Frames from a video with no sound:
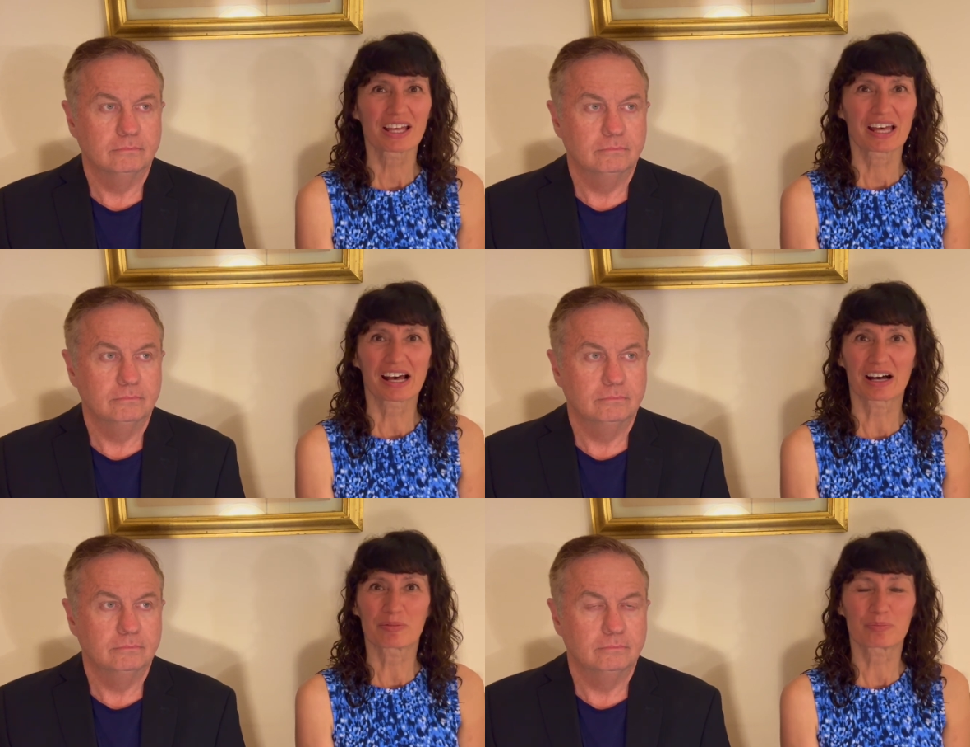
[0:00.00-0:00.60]

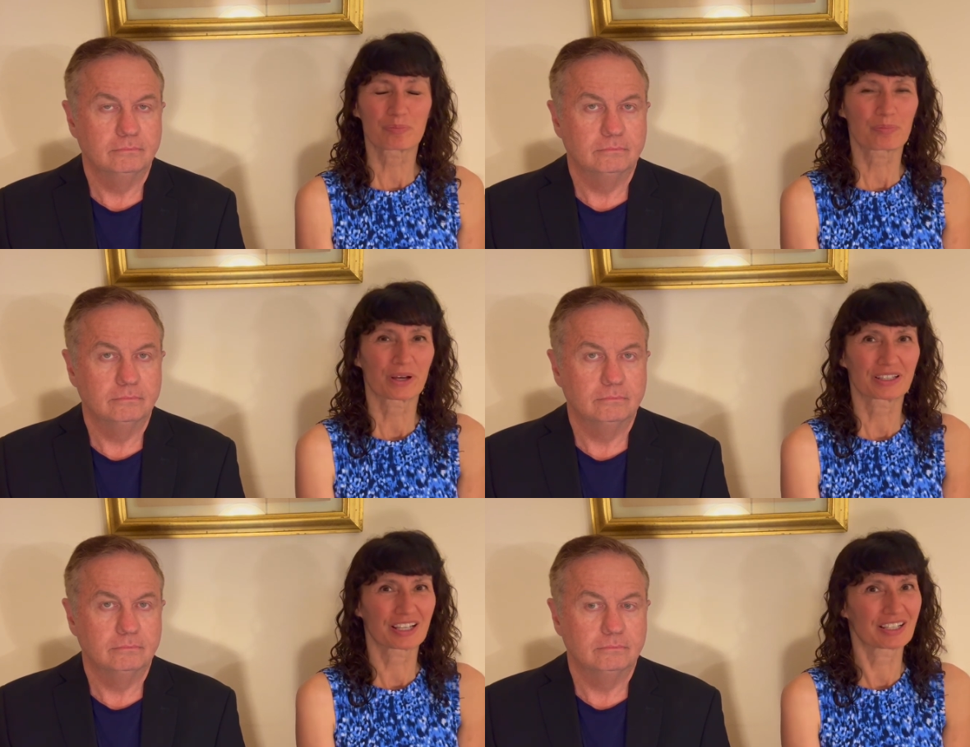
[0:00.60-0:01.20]
Speaker 1: Uh,
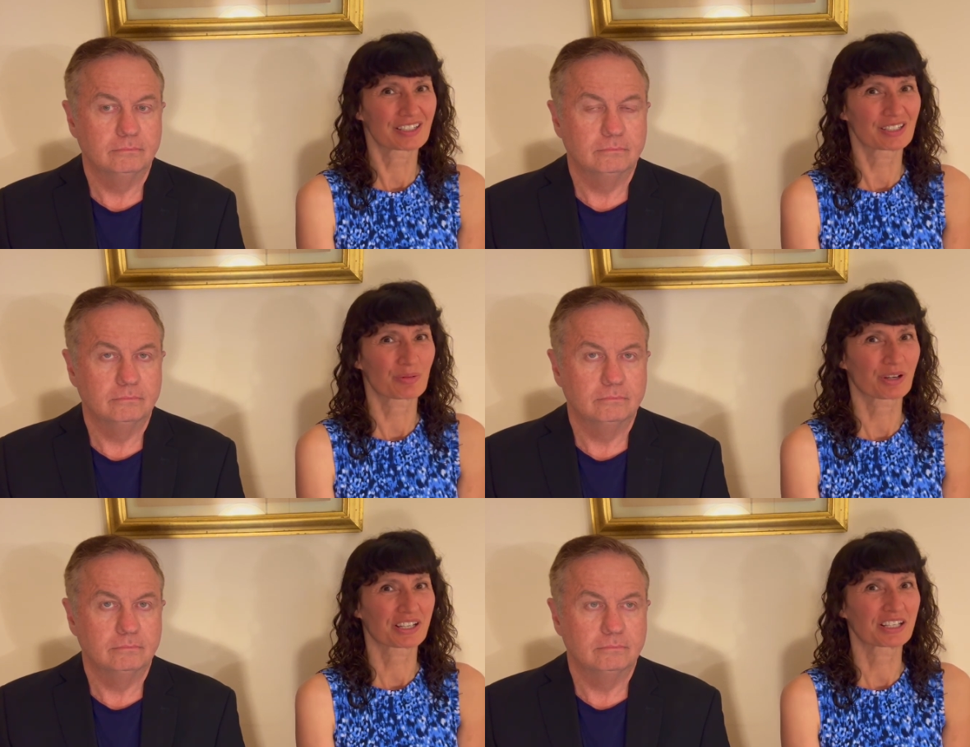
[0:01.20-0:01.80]
but the idea that
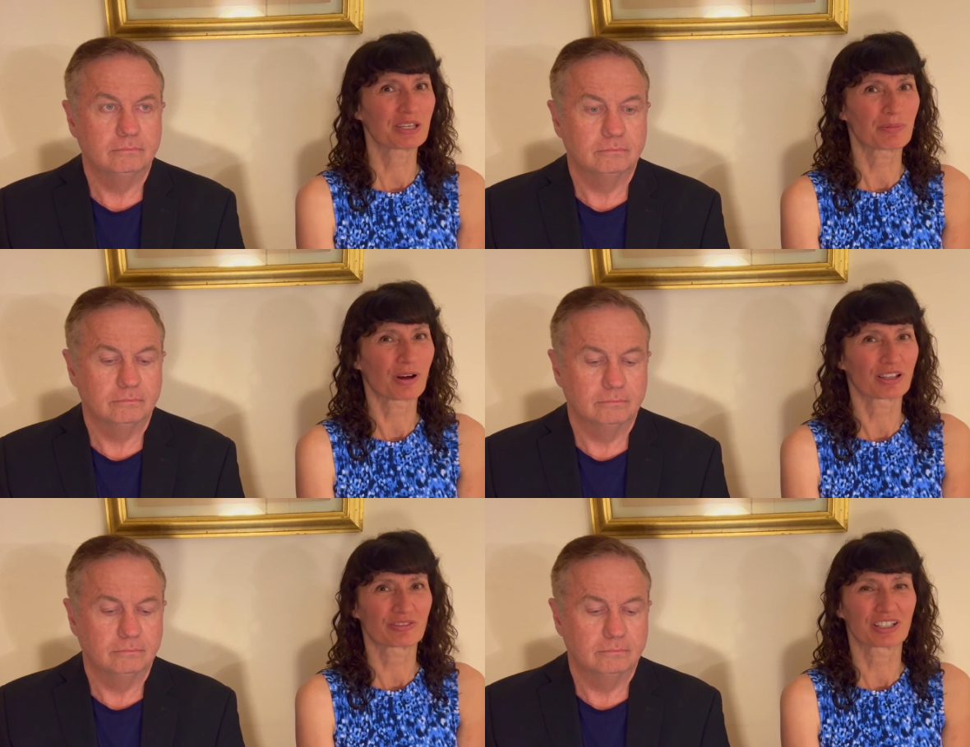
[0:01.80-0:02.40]
we're going to keep
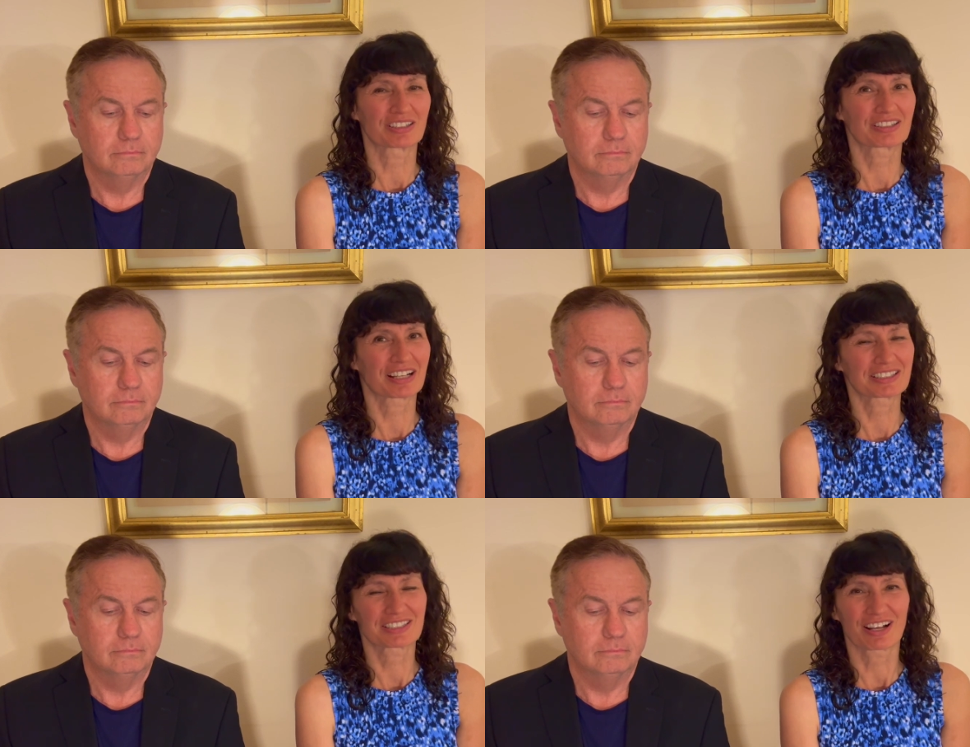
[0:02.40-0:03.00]
all of it,
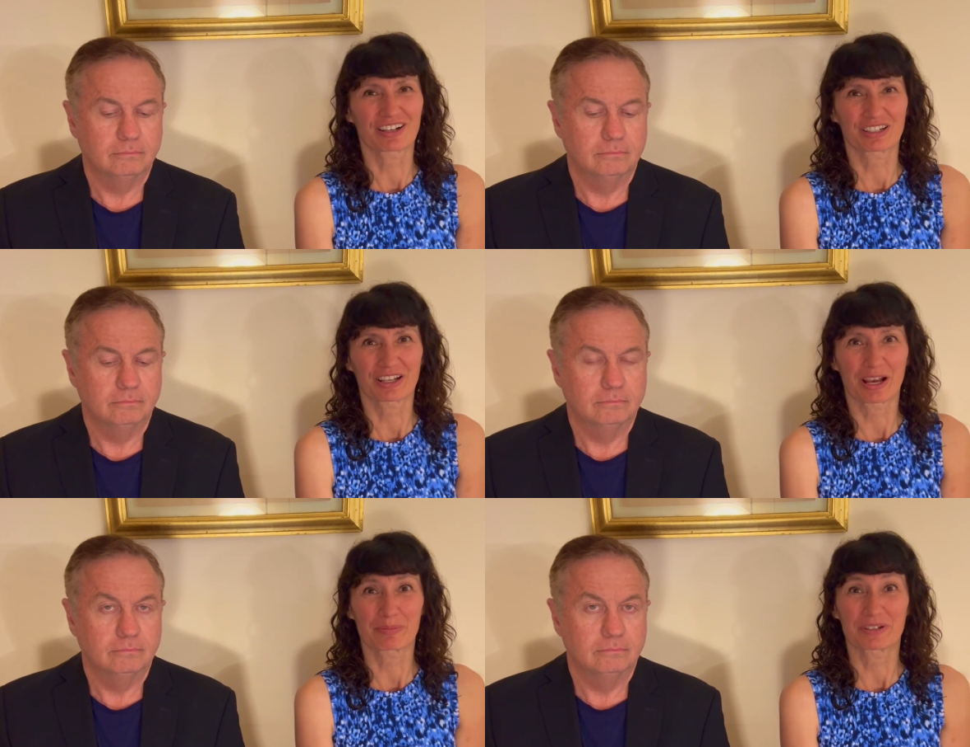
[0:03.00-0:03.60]
that's not going to
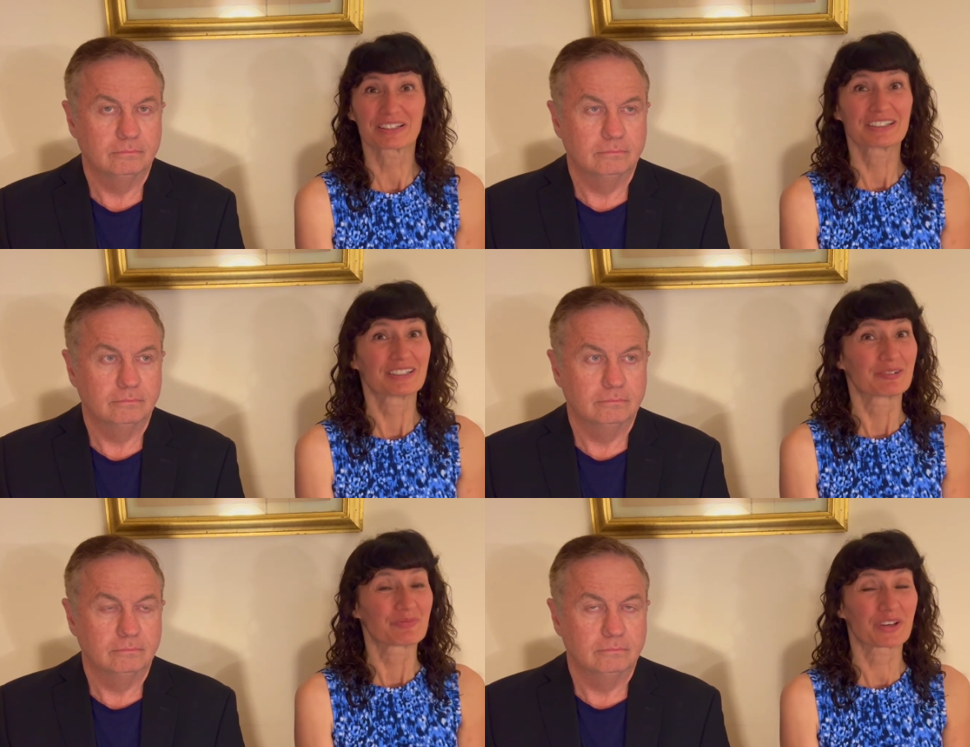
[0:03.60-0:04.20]
happen.
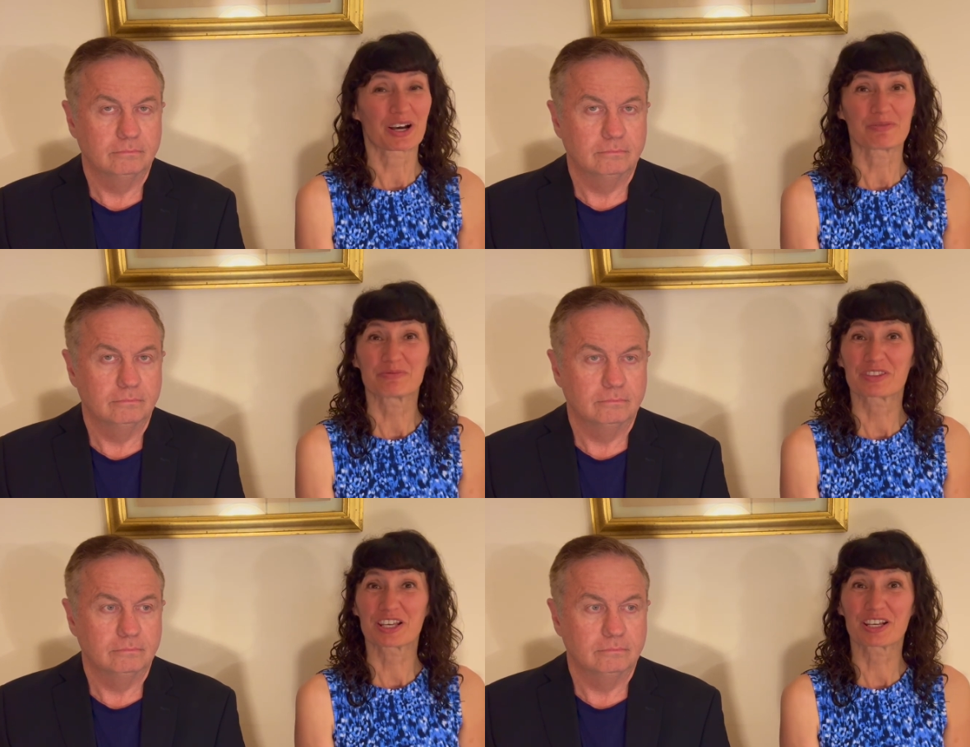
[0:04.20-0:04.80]
Uh,
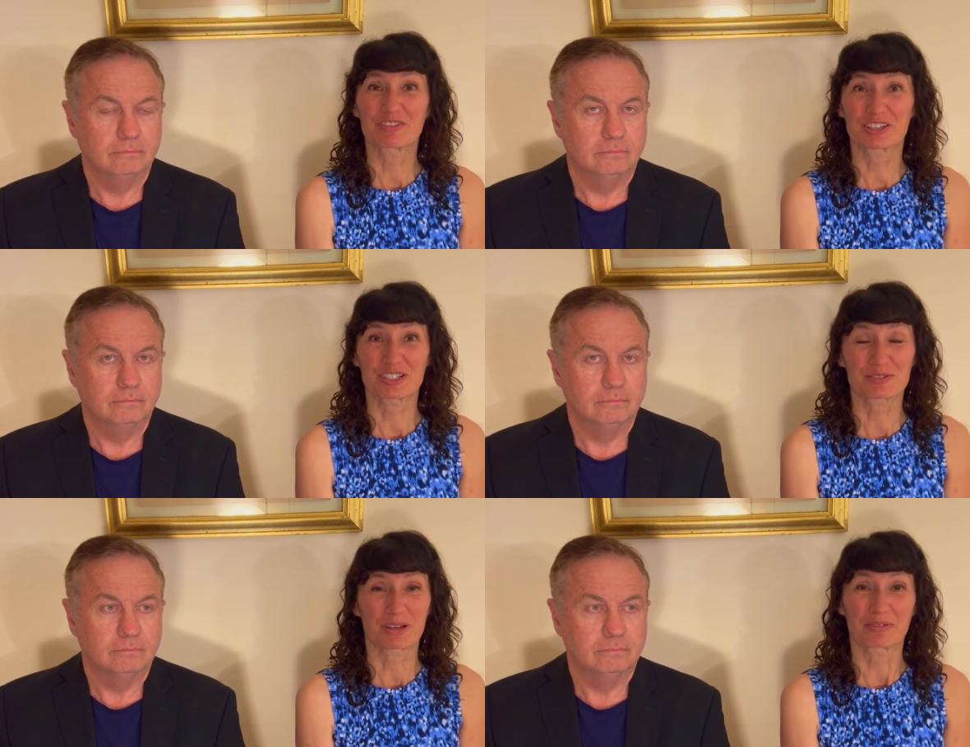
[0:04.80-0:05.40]
think of it
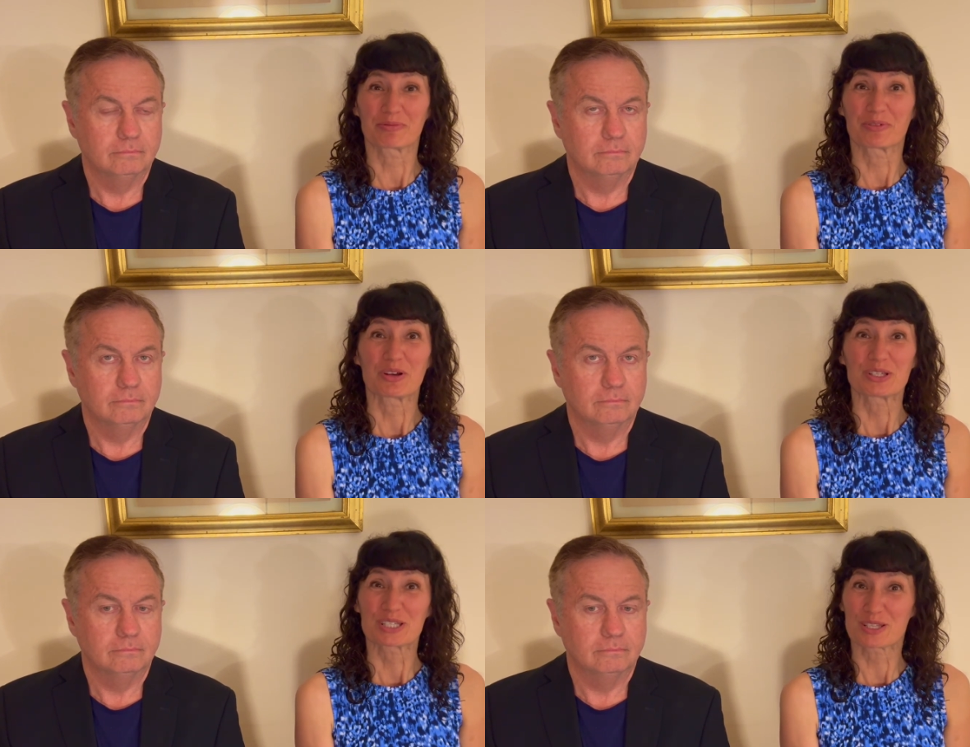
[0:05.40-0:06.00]
this way:
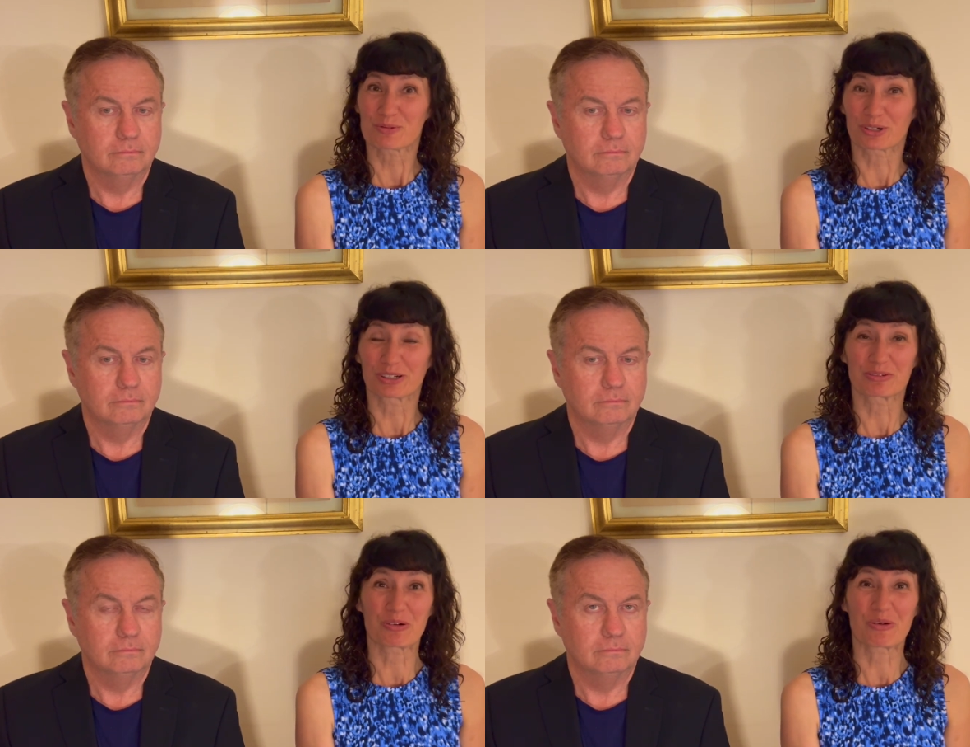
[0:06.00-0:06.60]
since we're
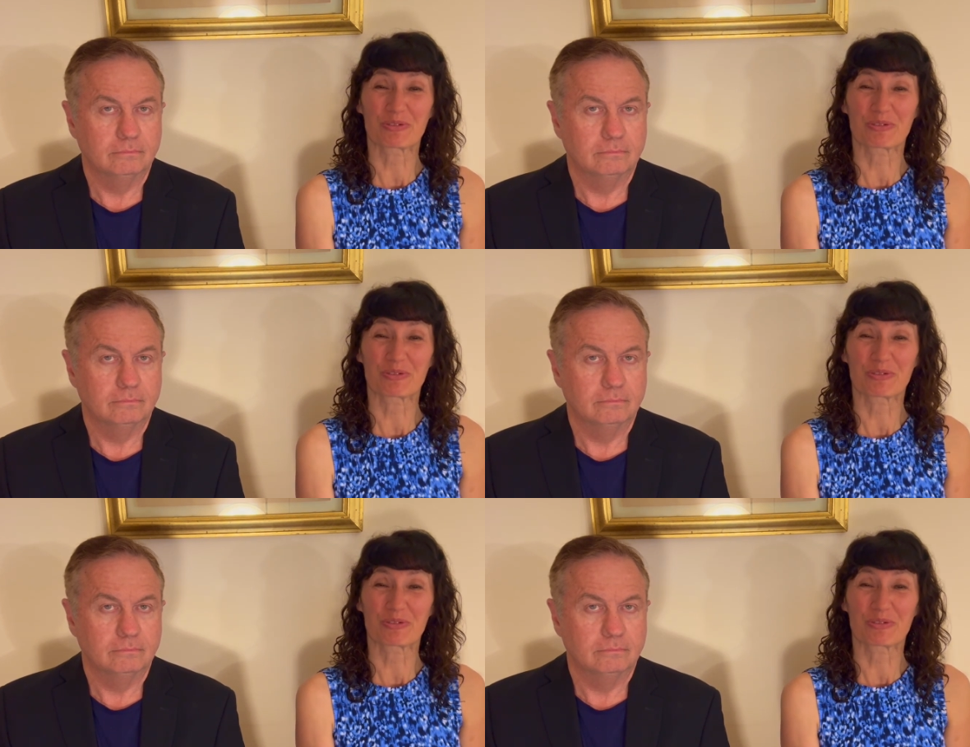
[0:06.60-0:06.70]
we're